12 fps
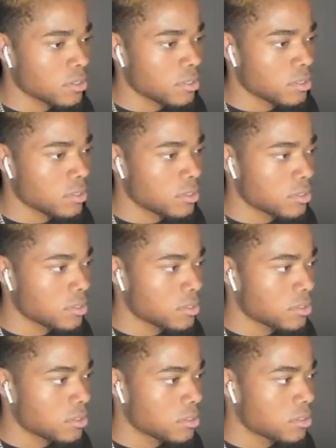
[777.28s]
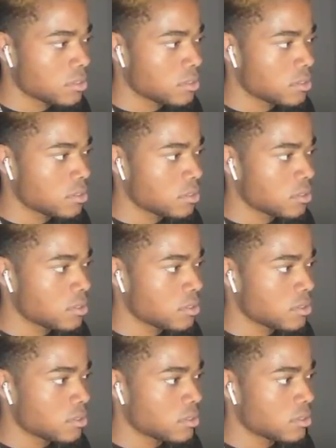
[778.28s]

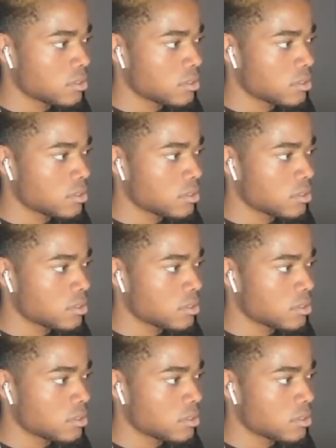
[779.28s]
Nobody speaks.